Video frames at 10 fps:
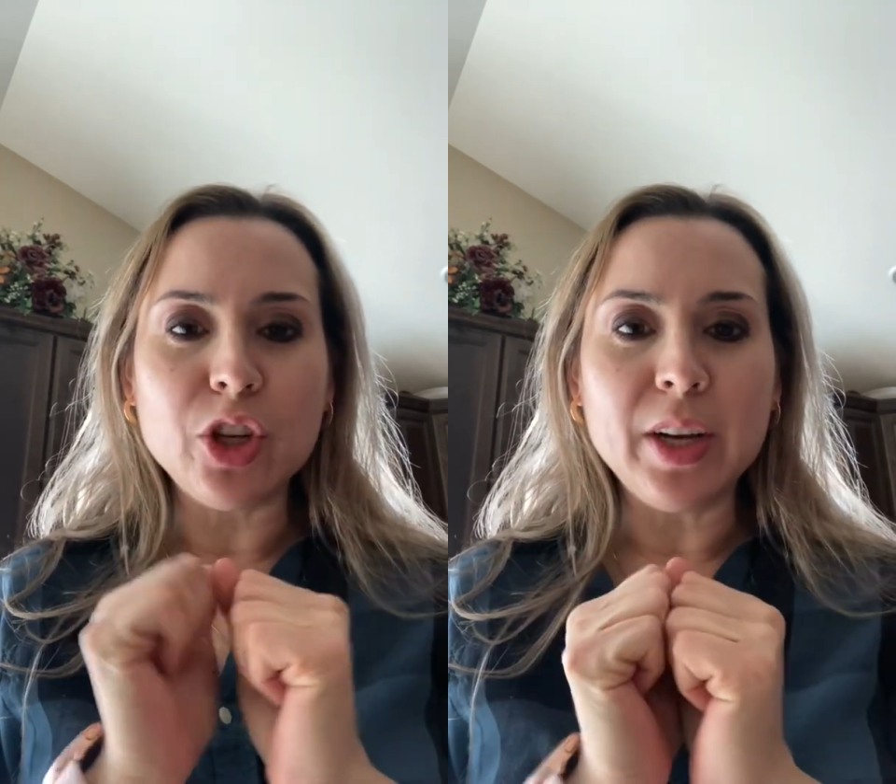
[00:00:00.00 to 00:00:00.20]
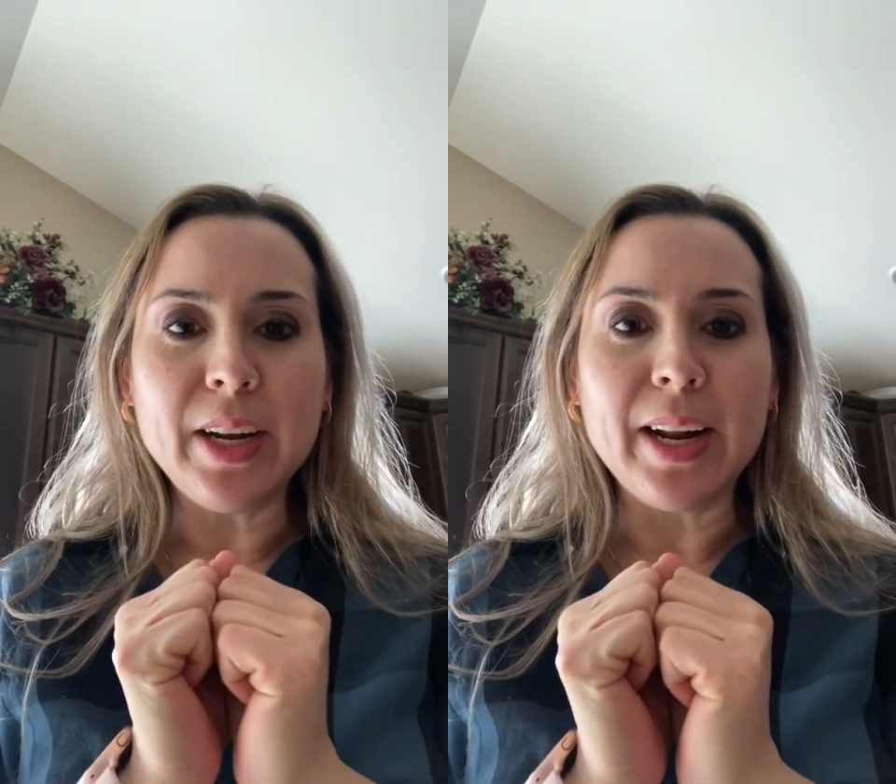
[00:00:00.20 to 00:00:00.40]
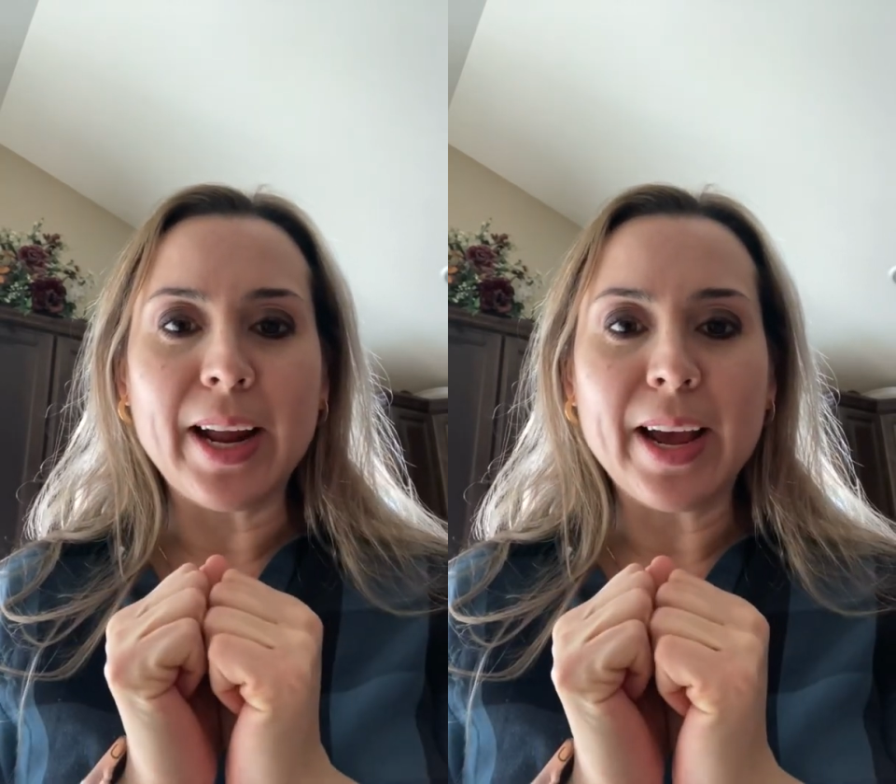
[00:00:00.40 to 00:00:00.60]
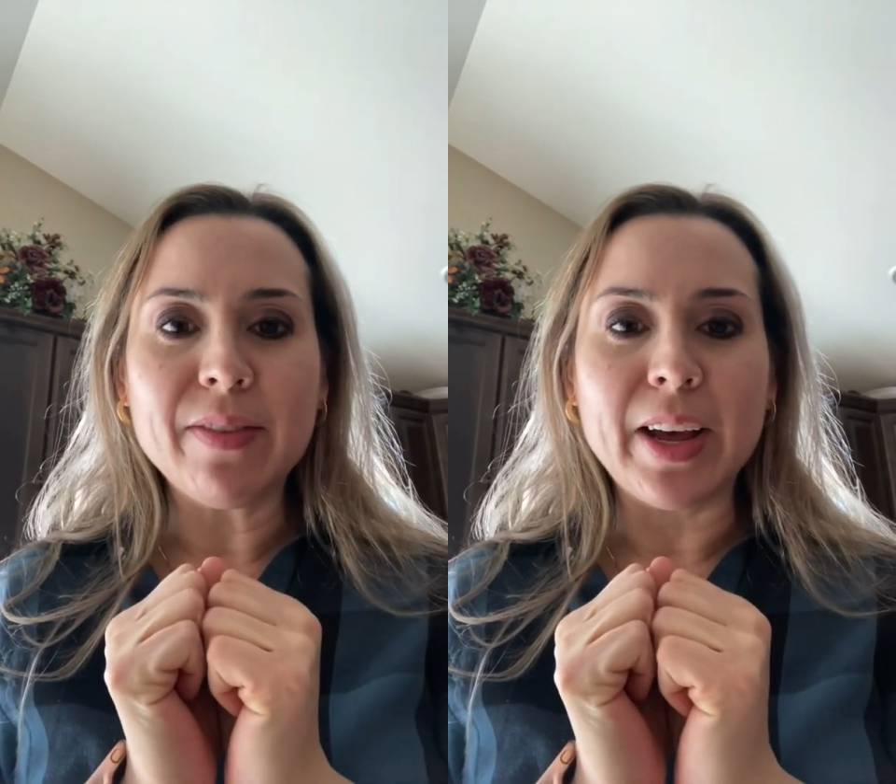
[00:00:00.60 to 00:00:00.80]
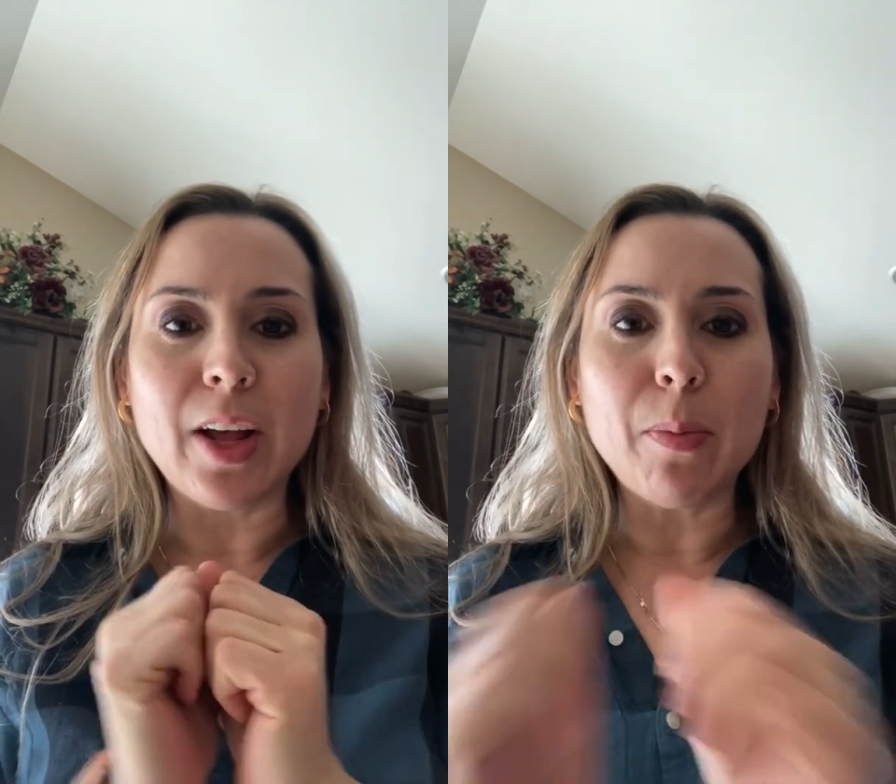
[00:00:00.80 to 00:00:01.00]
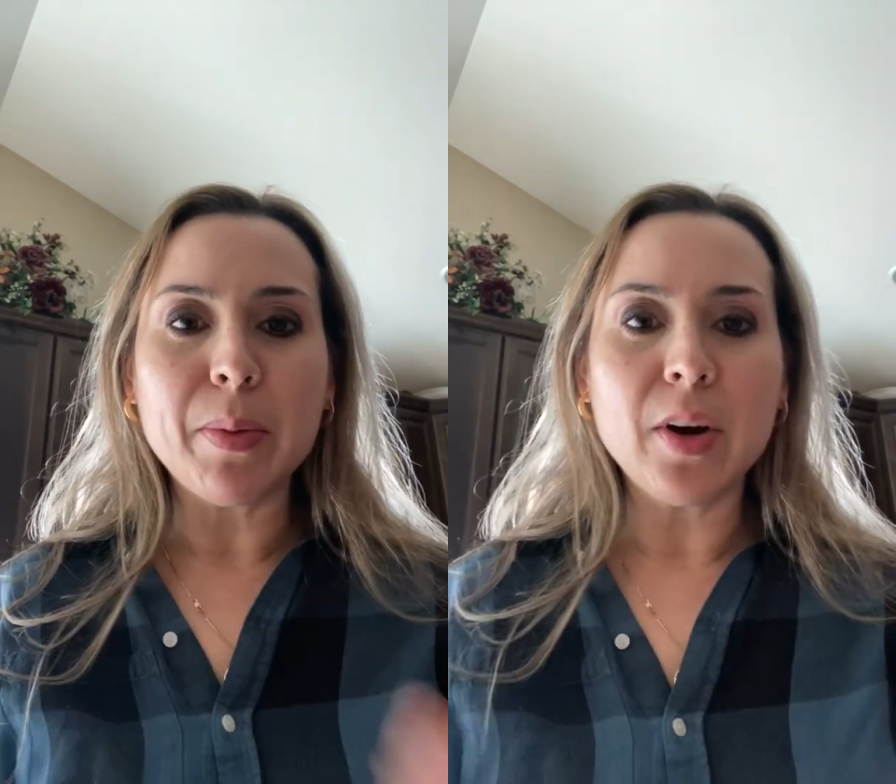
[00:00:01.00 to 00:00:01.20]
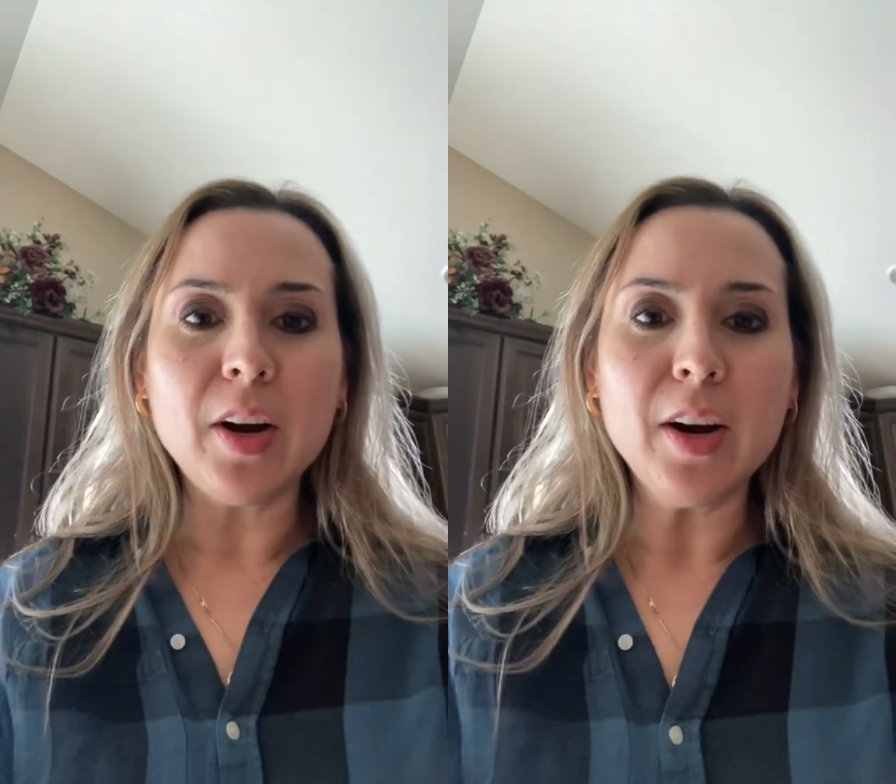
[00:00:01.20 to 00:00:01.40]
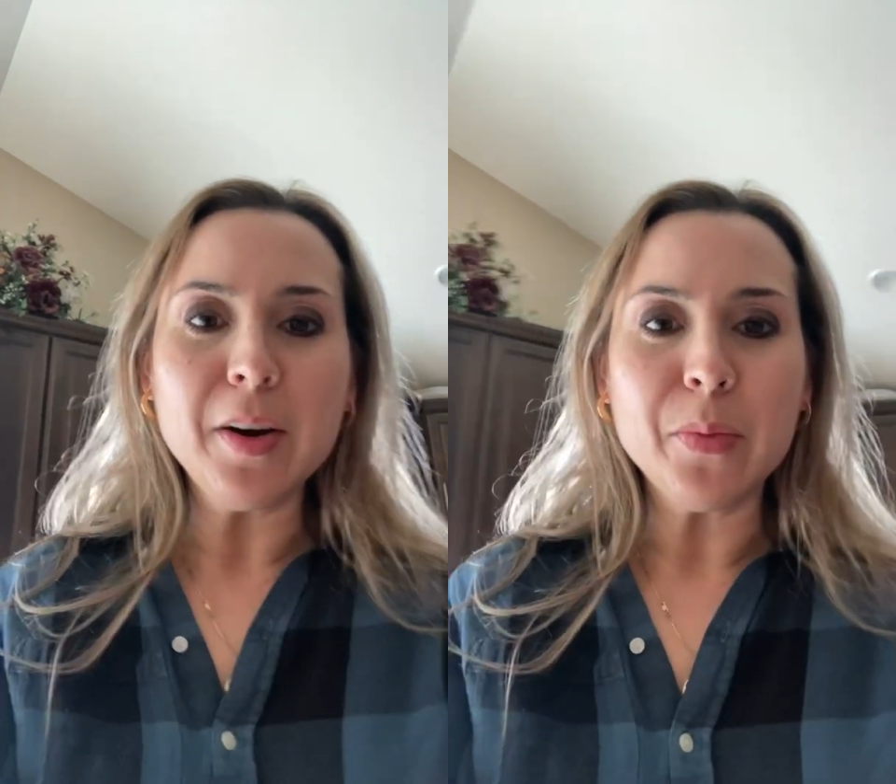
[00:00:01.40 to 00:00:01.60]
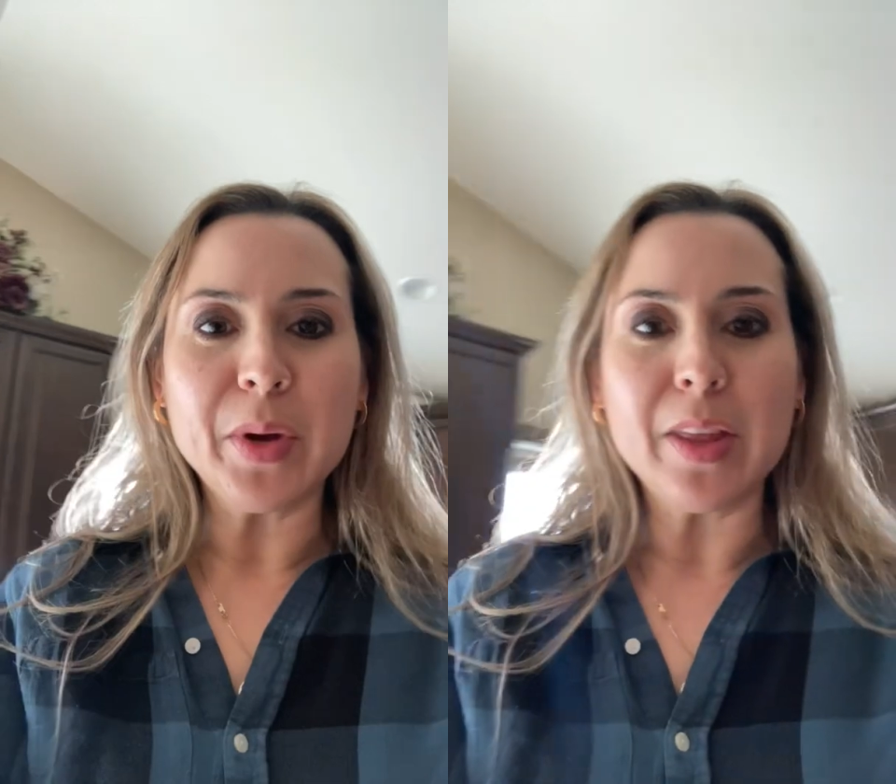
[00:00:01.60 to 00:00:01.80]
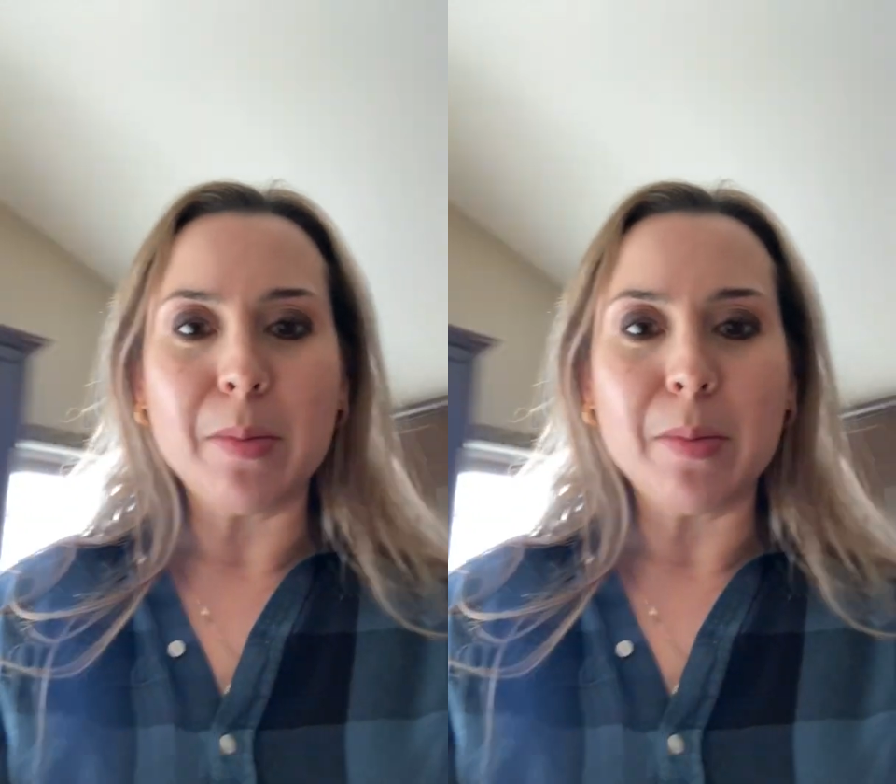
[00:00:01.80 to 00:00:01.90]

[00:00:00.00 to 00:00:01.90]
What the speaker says: and I have a helper with